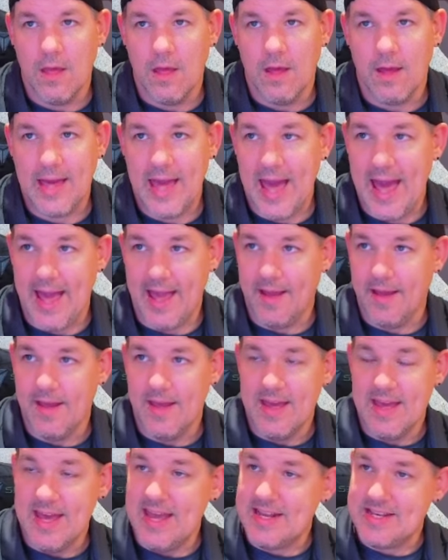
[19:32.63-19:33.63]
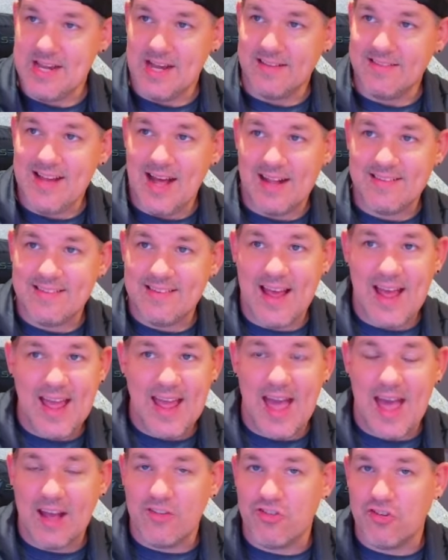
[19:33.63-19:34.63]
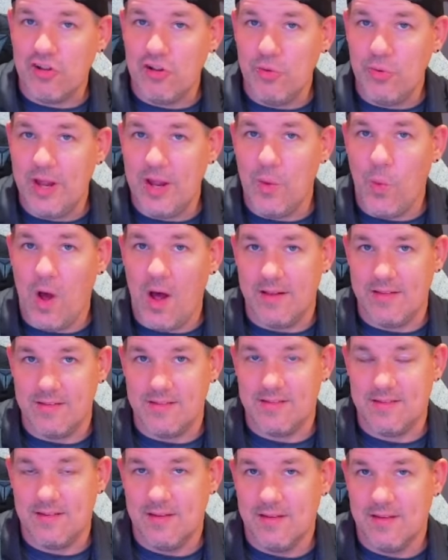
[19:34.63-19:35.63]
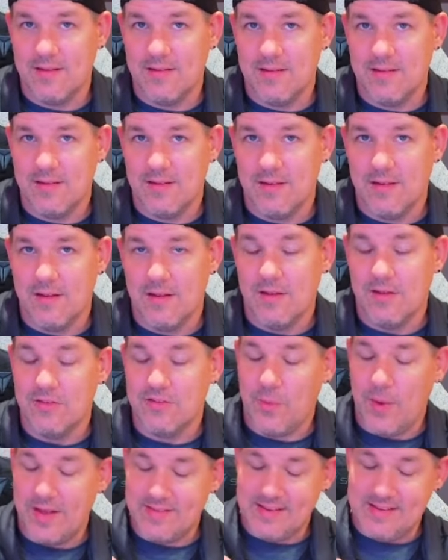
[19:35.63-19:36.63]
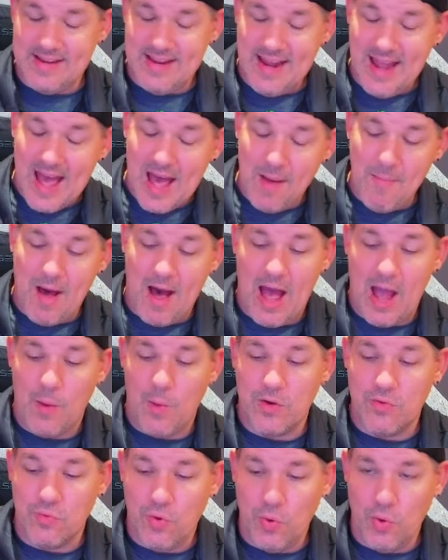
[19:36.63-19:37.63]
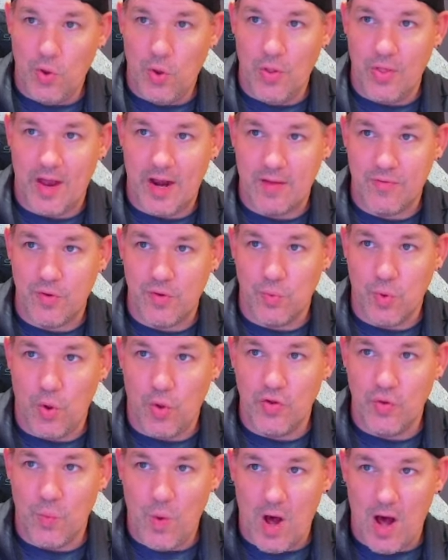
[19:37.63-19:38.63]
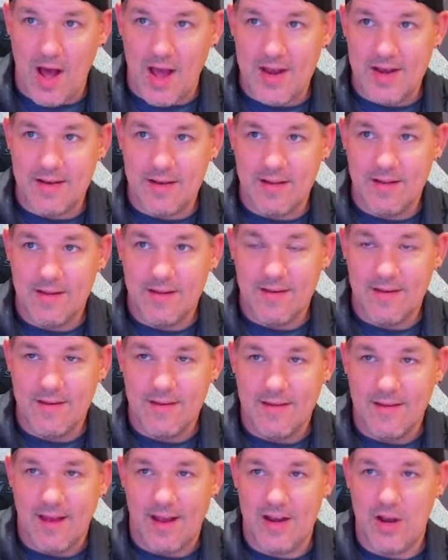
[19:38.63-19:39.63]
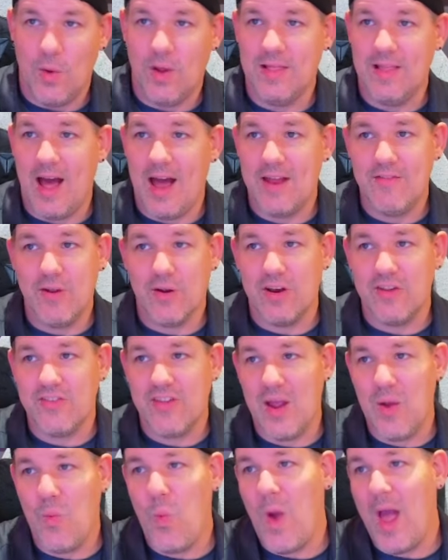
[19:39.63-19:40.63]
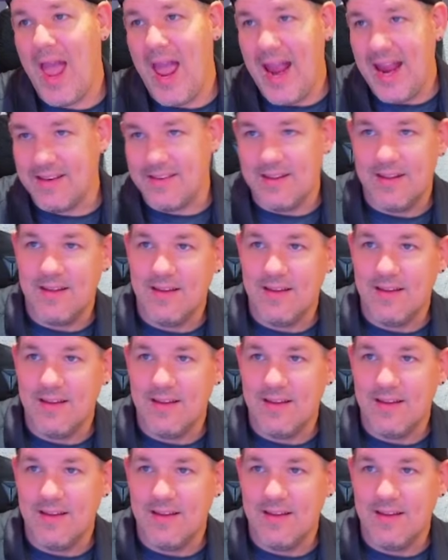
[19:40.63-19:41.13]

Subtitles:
Okay, it does not say excluding 1s. So as a DM, I would rule that if you rolled a 1, I know a lot of you are going to say, wait,